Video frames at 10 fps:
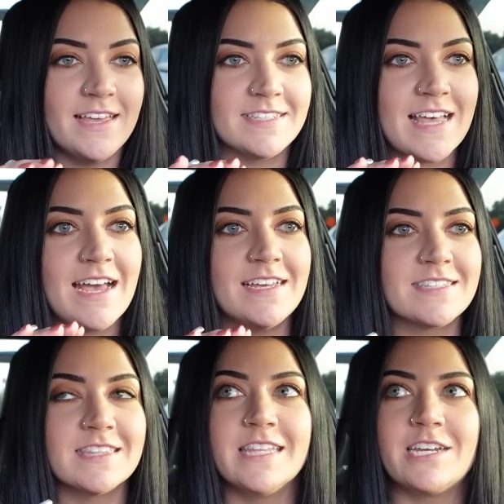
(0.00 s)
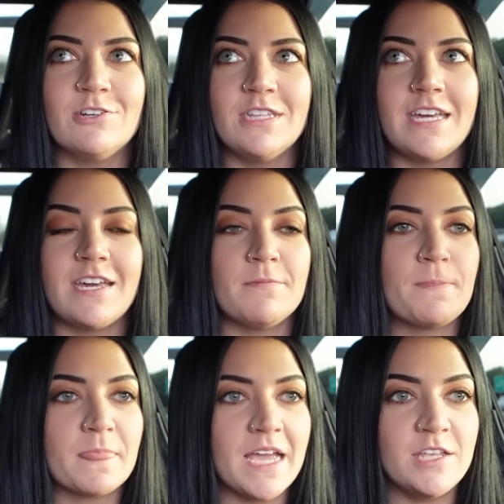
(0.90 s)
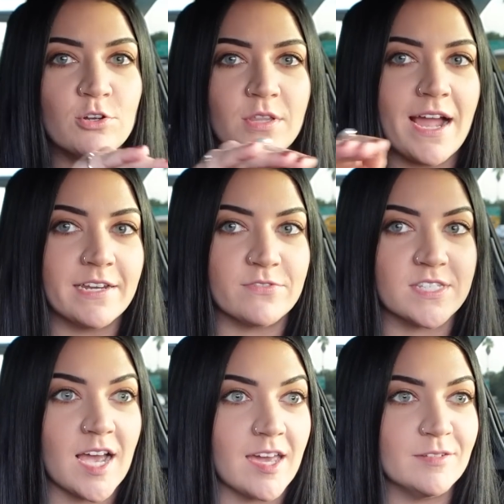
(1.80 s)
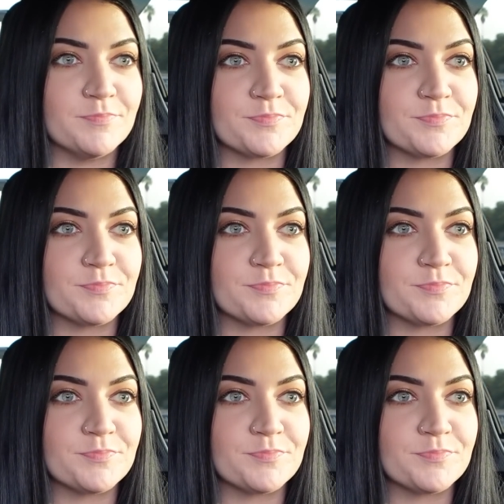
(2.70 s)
is that it's literally in your line of sight.